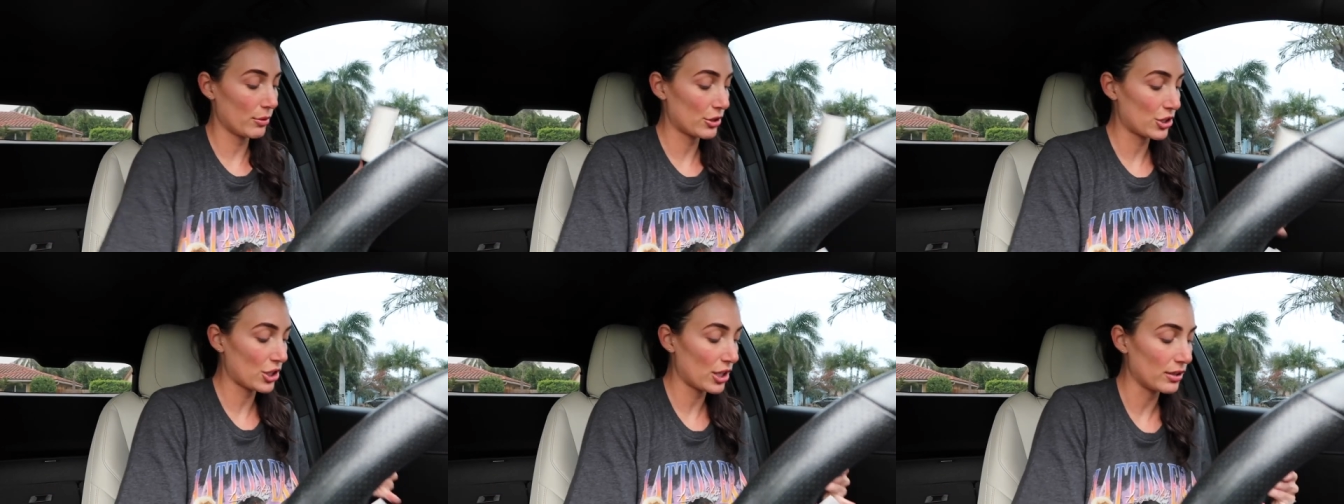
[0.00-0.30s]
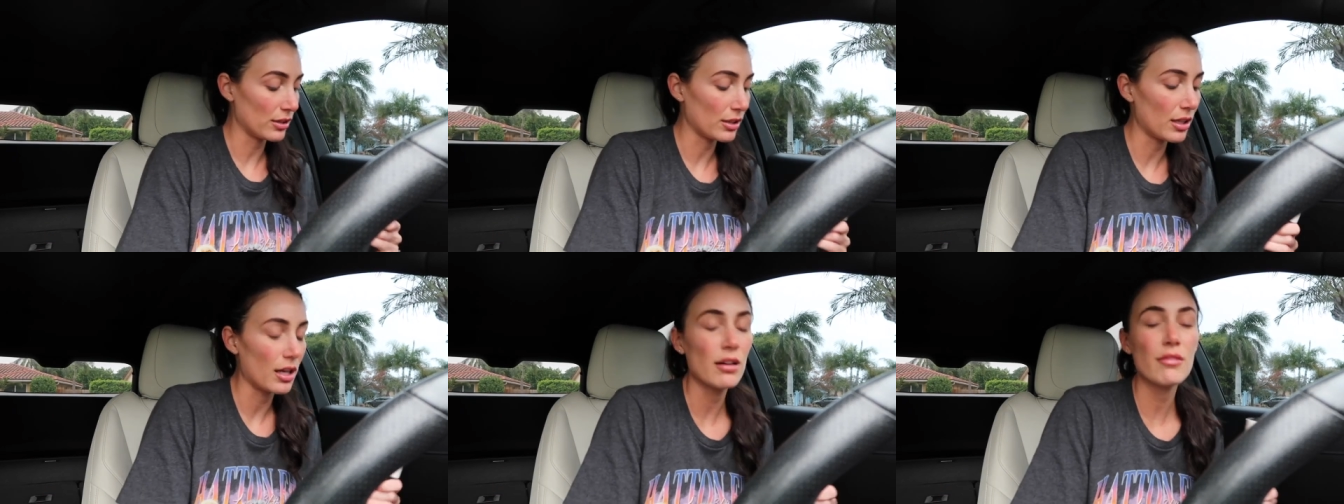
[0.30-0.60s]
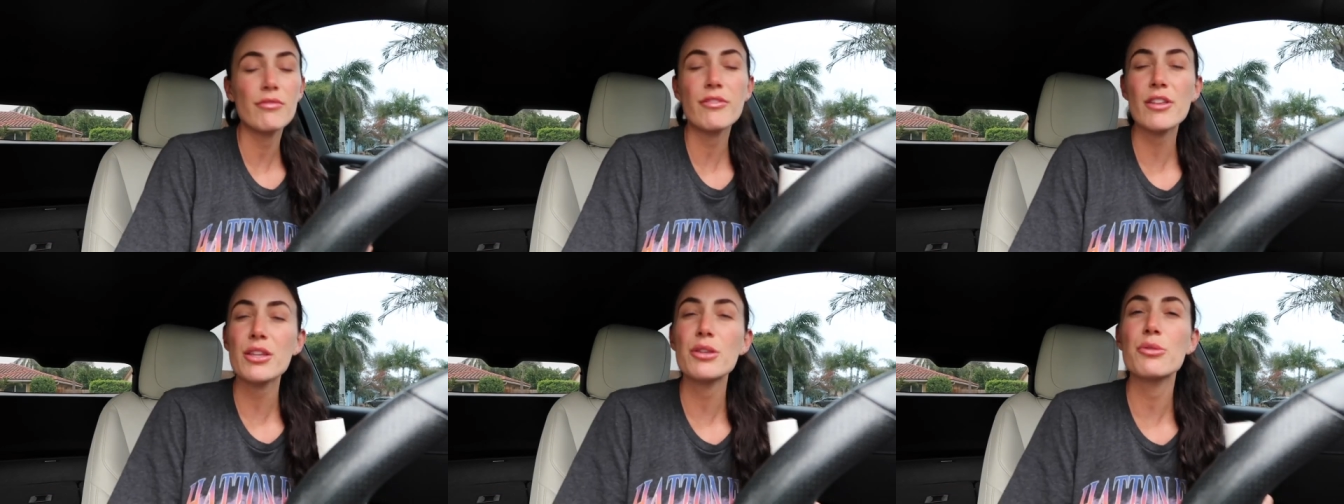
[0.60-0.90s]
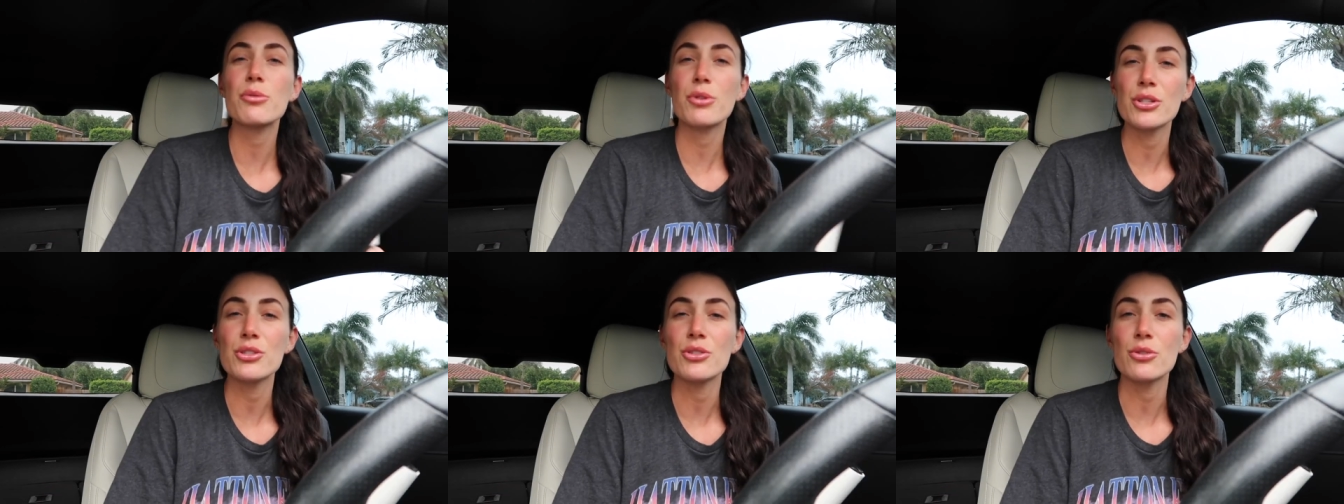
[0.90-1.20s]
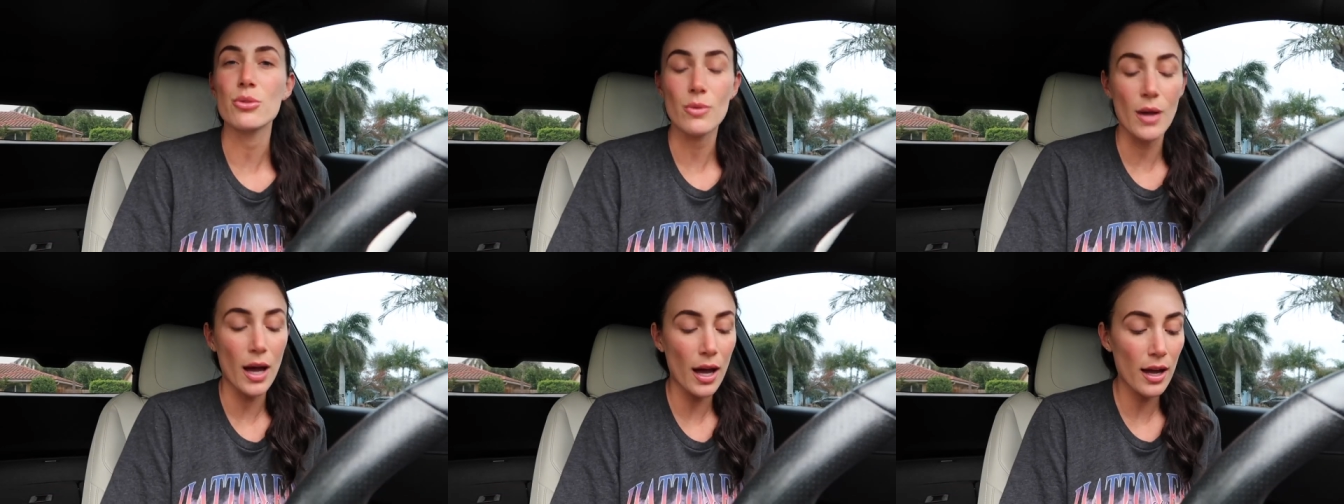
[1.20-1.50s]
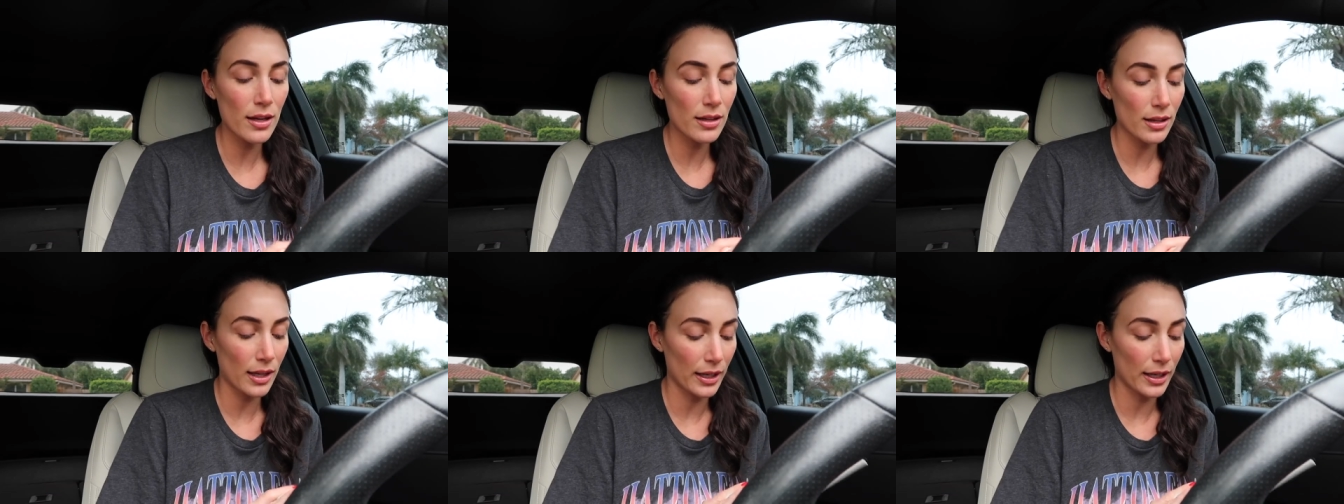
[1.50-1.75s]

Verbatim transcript: which I love that you can do that.